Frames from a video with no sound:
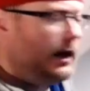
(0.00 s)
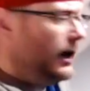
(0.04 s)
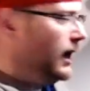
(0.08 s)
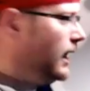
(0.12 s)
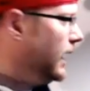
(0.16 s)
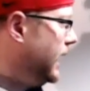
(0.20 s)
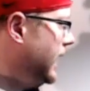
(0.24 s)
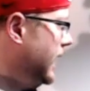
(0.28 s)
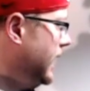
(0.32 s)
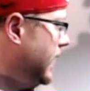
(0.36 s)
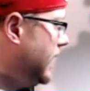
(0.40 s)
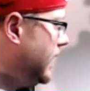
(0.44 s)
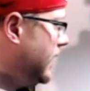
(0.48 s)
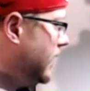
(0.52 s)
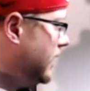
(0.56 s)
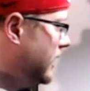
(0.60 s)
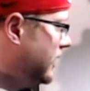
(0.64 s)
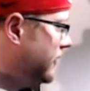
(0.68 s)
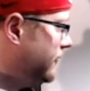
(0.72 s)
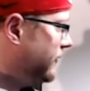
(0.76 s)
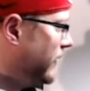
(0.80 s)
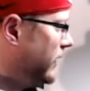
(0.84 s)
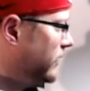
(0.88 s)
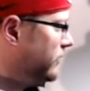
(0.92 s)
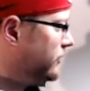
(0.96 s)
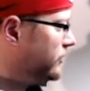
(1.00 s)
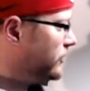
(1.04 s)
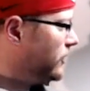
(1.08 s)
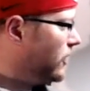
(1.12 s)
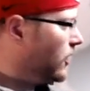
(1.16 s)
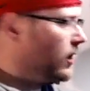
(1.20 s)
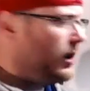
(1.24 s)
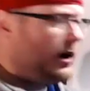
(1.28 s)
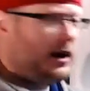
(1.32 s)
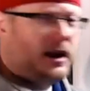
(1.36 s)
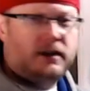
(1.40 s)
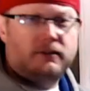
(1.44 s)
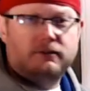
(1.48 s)
And if I
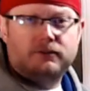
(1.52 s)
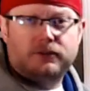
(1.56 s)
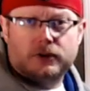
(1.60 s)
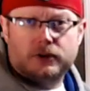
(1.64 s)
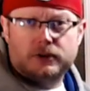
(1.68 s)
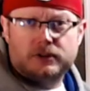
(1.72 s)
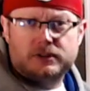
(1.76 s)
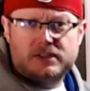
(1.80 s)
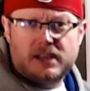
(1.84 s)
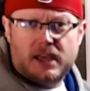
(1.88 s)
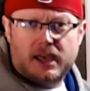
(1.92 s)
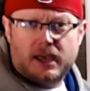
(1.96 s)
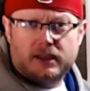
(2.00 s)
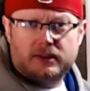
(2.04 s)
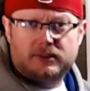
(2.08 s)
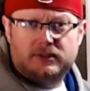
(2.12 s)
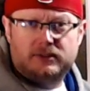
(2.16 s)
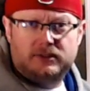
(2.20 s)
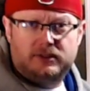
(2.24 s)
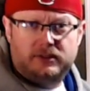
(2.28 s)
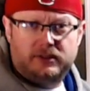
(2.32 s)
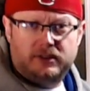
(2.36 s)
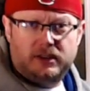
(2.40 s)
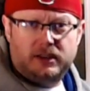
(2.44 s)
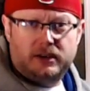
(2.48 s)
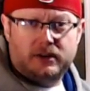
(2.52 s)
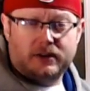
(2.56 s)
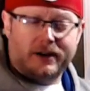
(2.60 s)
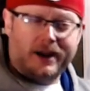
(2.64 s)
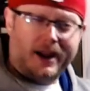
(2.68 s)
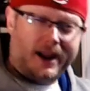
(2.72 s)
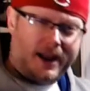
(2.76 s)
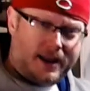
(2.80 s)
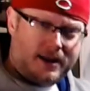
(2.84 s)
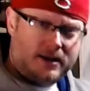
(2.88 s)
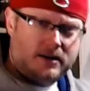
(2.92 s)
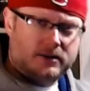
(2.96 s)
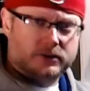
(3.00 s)
started at vertex z or
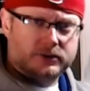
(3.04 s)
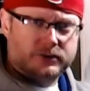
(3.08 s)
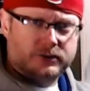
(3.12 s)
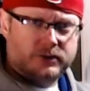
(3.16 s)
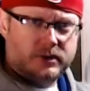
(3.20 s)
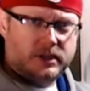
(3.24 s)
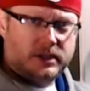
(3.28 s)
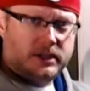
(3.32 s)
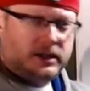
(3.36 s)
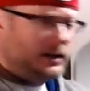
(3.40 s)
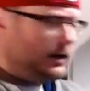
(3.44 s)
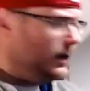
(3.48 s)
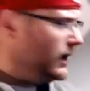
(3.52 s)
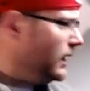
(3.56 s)
angle z,